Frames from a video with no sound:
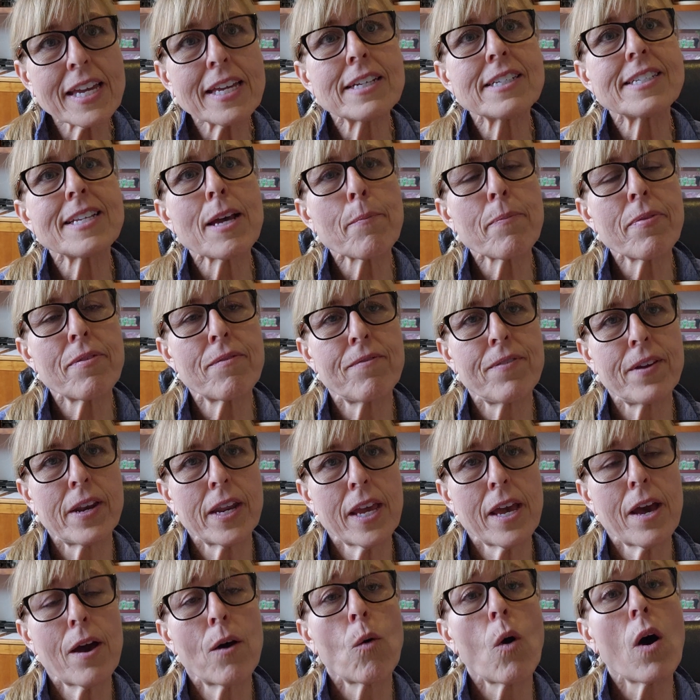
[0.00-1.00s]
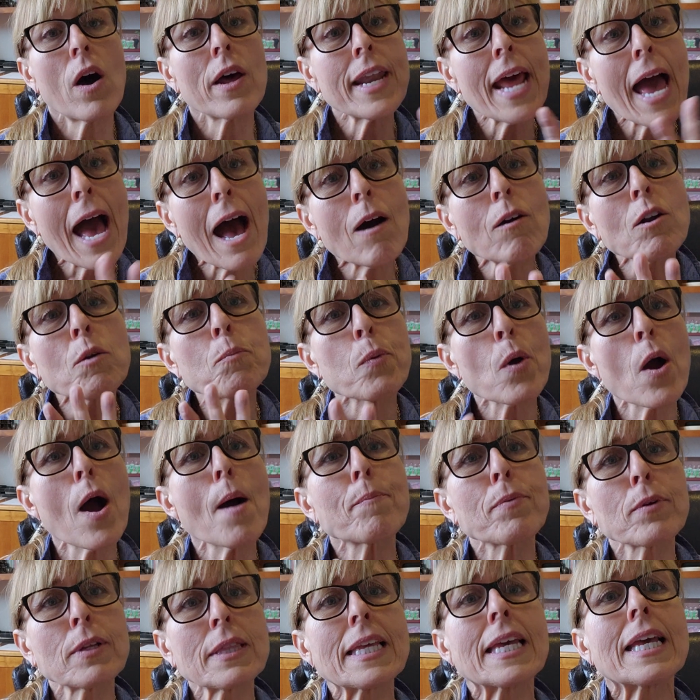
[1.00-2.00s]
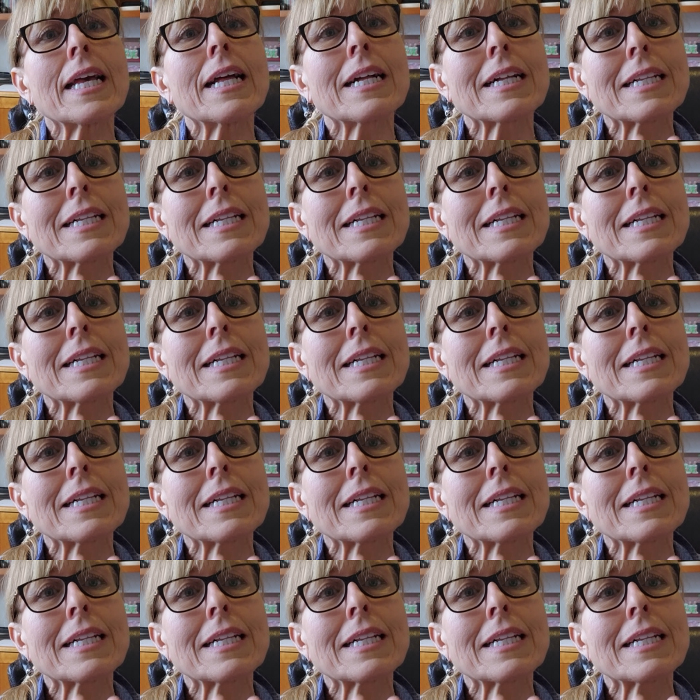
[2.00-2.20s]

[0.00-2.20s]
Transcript: in-depth video on how to properly